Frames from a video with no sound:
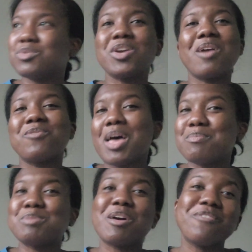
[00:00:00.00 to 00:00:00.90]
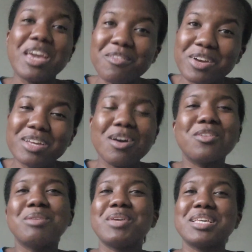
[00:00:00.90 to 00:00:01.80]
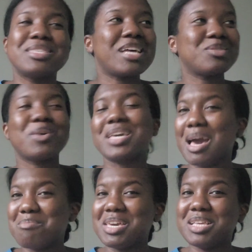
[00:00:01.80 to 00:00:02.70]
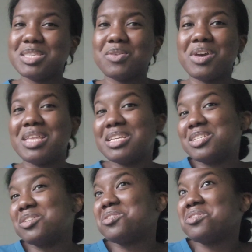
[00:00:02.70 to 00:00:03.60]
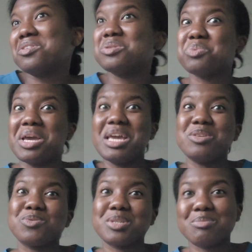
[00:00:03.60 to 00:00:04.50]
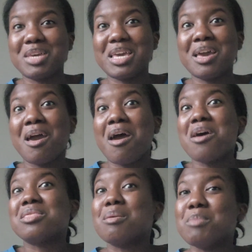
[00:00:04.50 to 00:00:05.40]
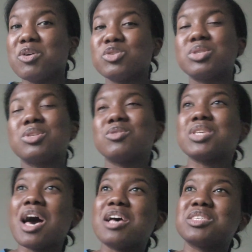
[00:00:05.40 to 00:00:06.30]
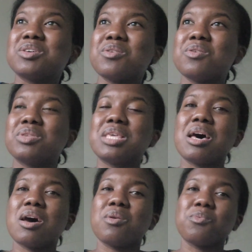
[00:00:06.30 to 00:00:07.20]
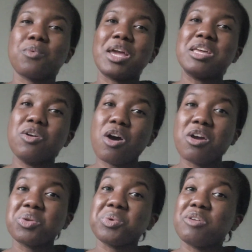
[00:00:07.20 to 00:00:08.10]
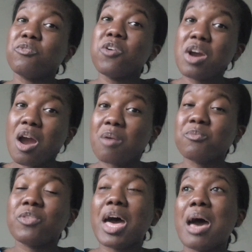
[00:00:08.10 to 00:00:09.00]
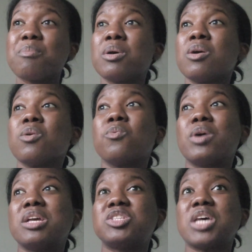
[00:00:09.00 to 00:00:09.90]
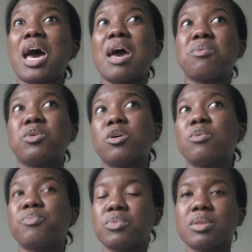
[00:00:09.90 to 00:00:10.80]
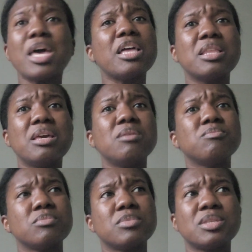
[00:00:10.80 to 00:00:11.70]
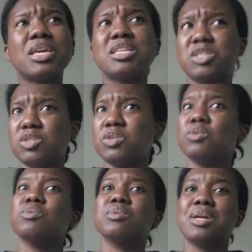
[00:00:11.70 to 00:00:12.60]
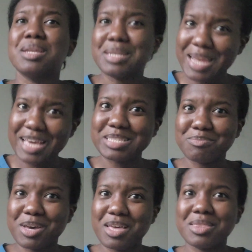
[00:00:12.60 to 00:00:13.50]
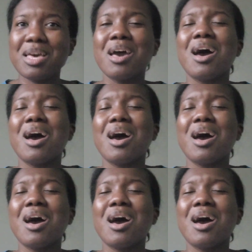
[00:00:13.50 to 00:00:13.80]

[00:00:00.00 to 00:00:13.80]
TRAM flap is my favorite only because that's what got me into it and then jejunal is what interests me the most. There's also the radial artery forearm flap, which I will likely get to do next month.